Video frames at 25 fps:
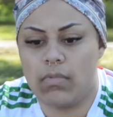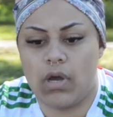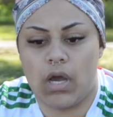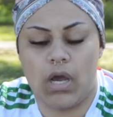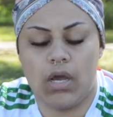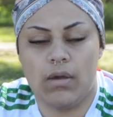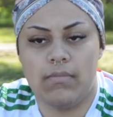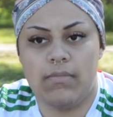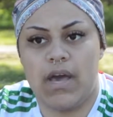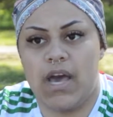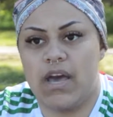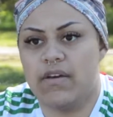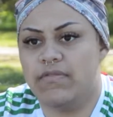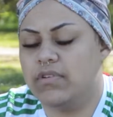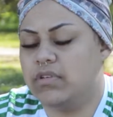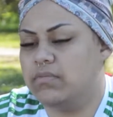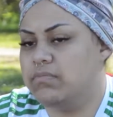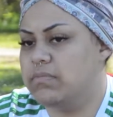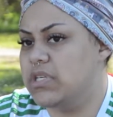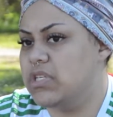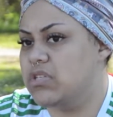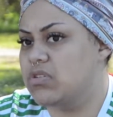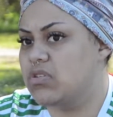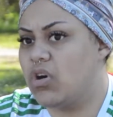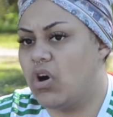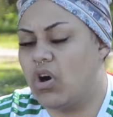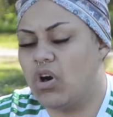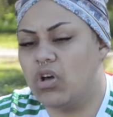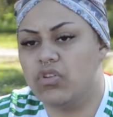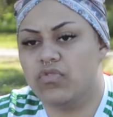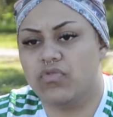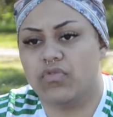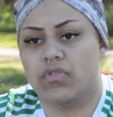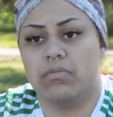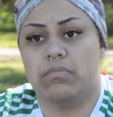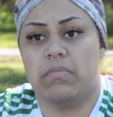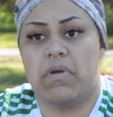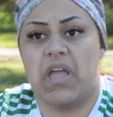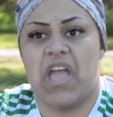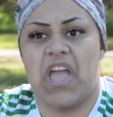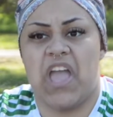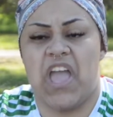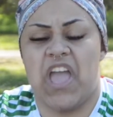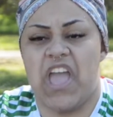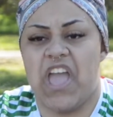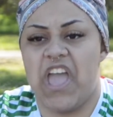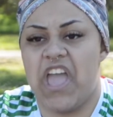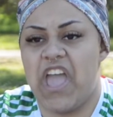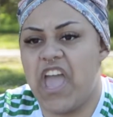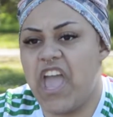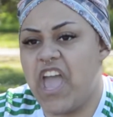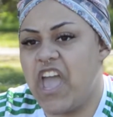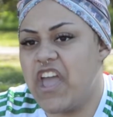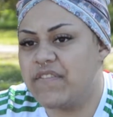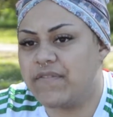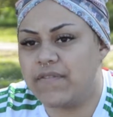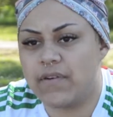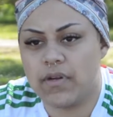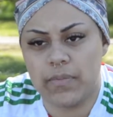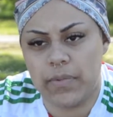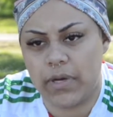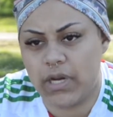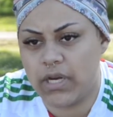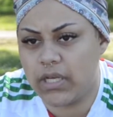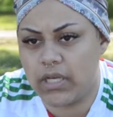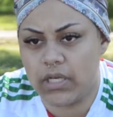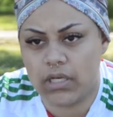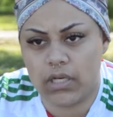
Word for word: I'm having missed calls from everybody